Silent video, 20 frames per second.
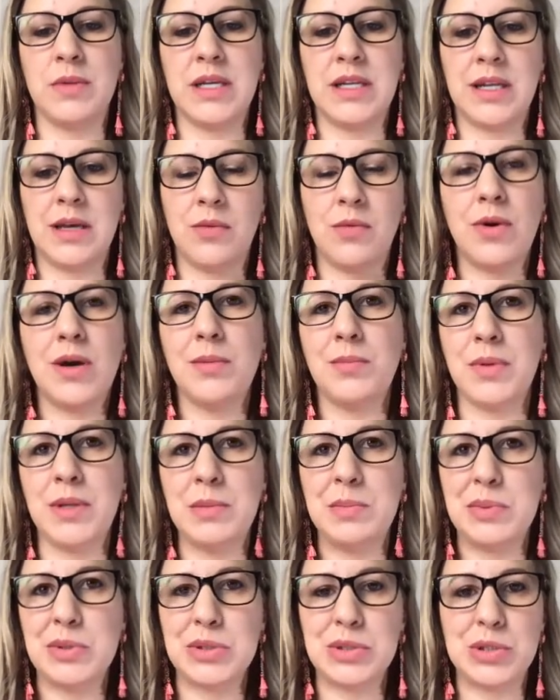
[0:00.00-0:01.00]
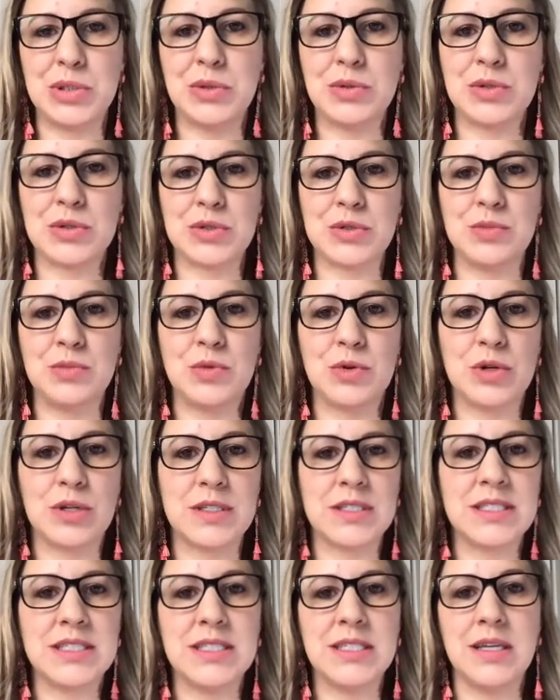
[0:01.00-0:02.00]
and I want people to know there's more to
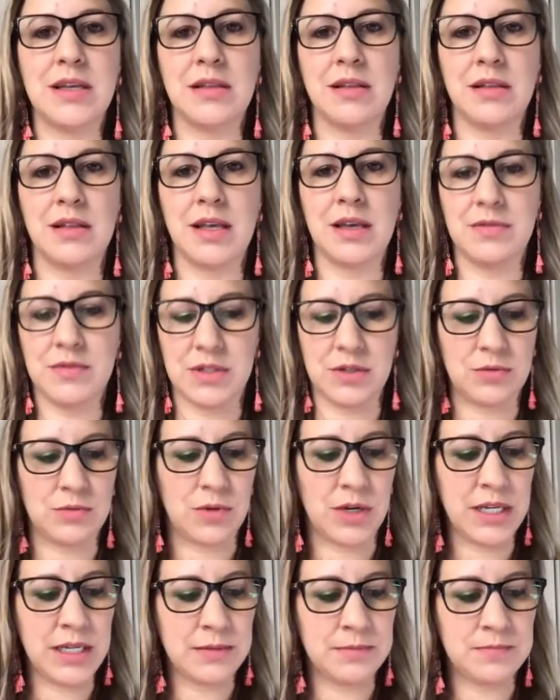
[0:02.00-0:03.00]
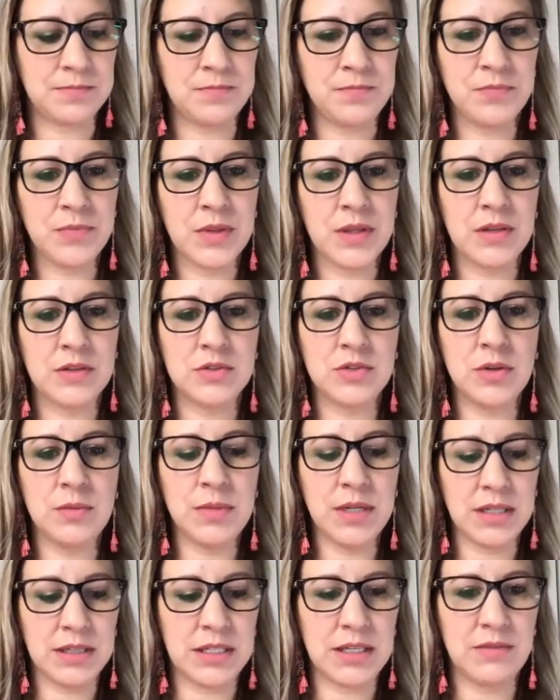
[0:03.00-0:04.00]
see on the left and right. So I'm
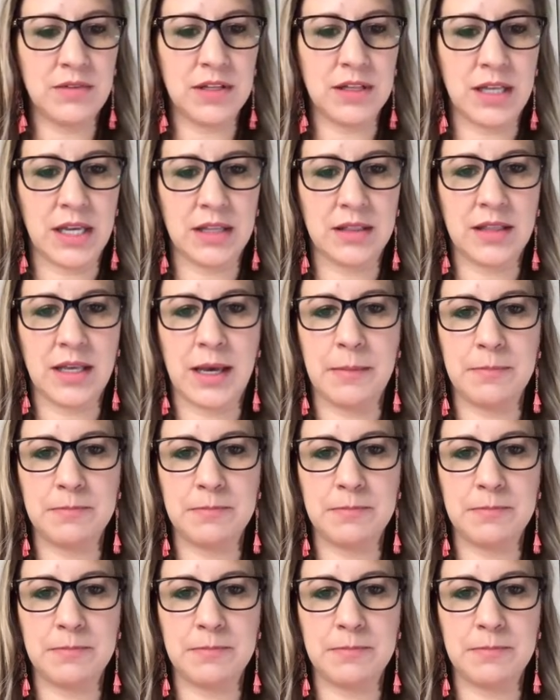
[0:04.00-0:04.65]
going to leave it like that.